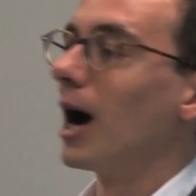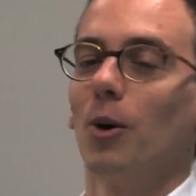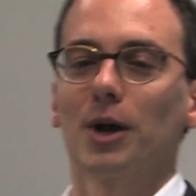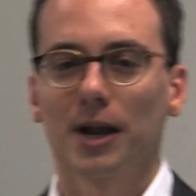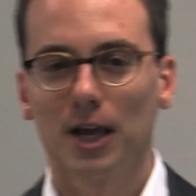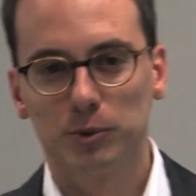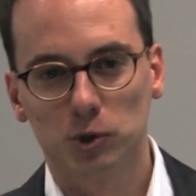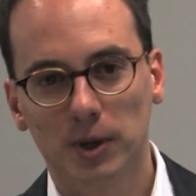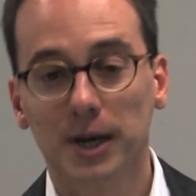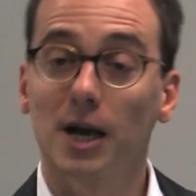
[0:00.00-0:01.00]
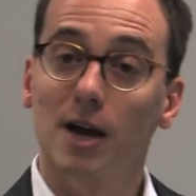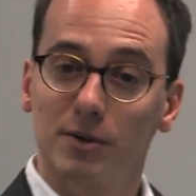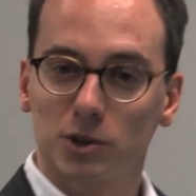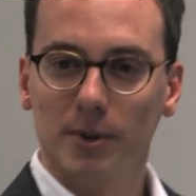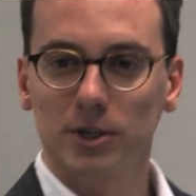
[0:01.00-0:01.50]
How can I help you tonight? I
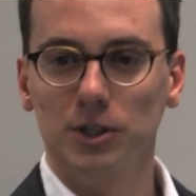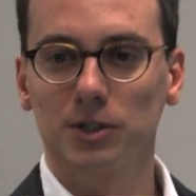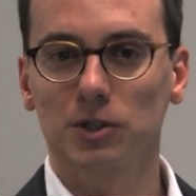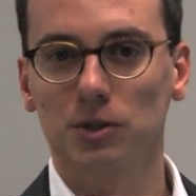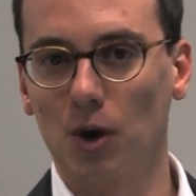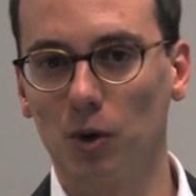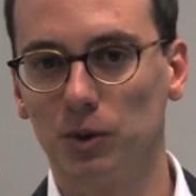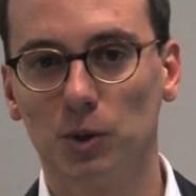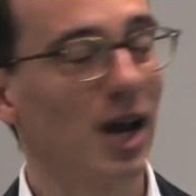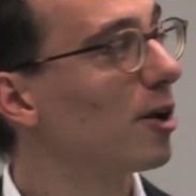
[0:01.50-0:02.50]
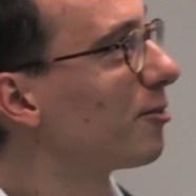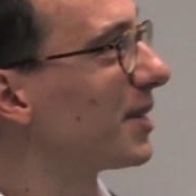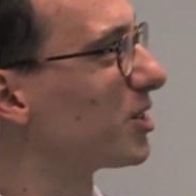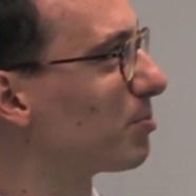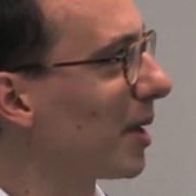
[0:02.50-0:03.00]
have the specials. No, you kind of
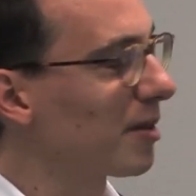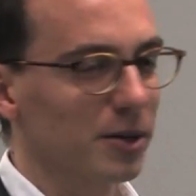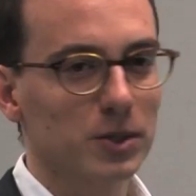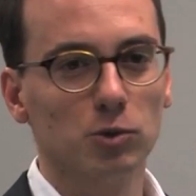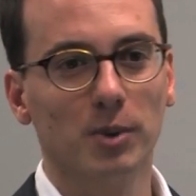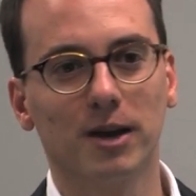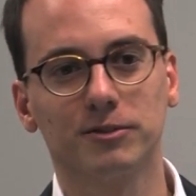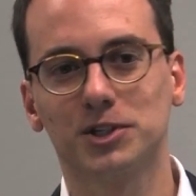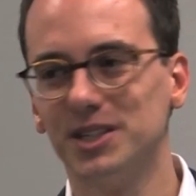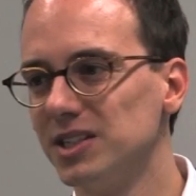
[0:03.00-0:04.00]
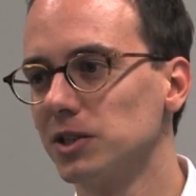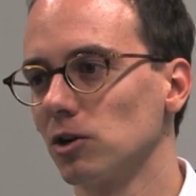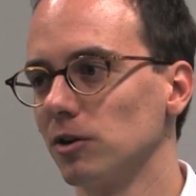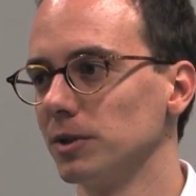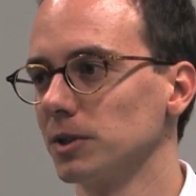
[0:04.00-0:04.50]
expect there to have sleazy
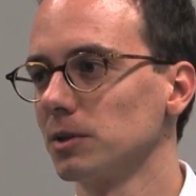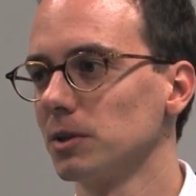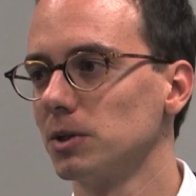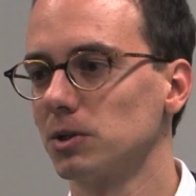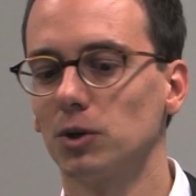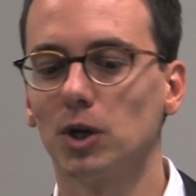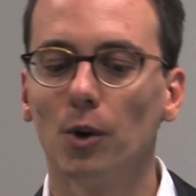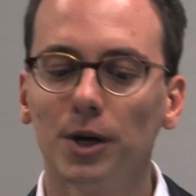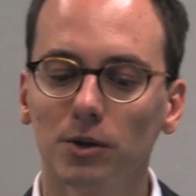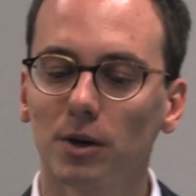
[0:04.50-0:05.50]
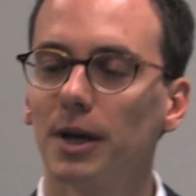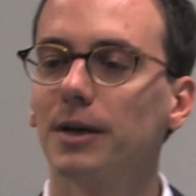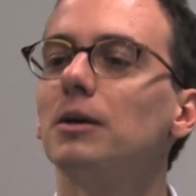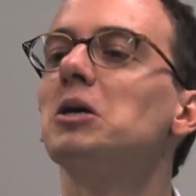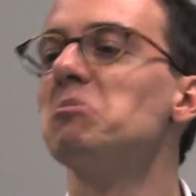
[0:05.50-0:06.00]
service. So you go in, you go
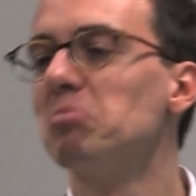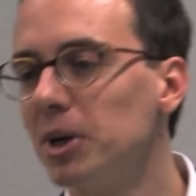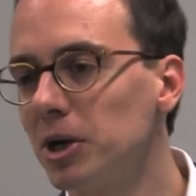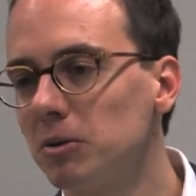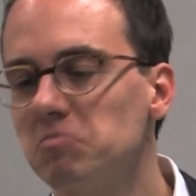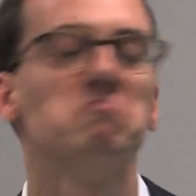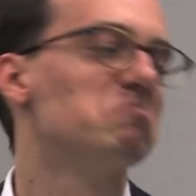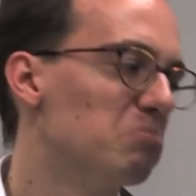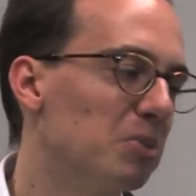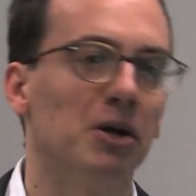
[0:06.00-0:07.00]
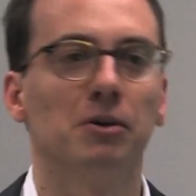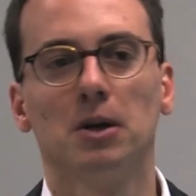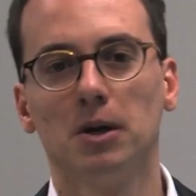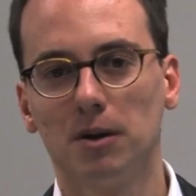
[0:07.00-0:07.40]
like, beer, beer.